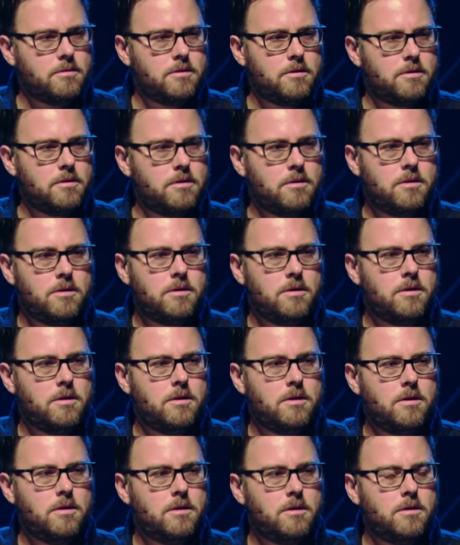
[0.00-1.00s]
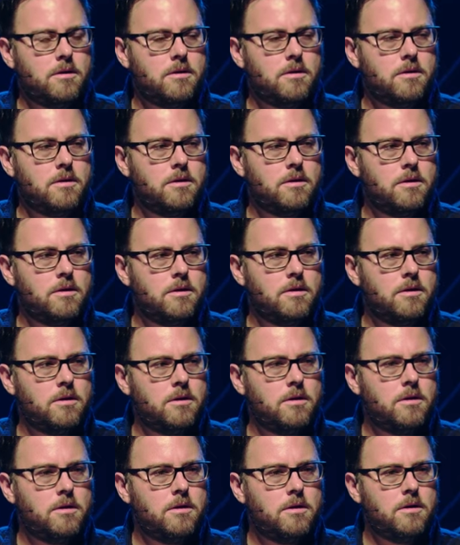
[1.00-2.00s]

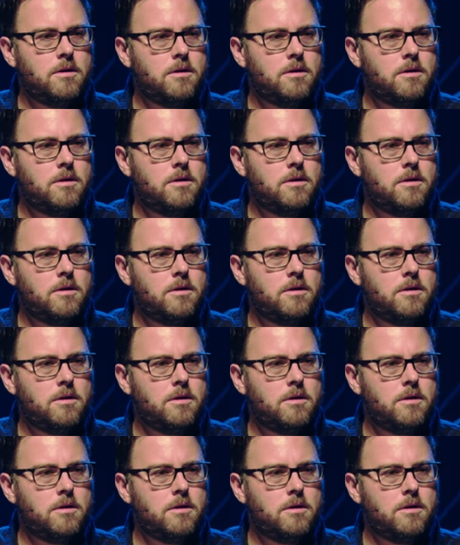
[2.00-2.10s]
Nothing is said.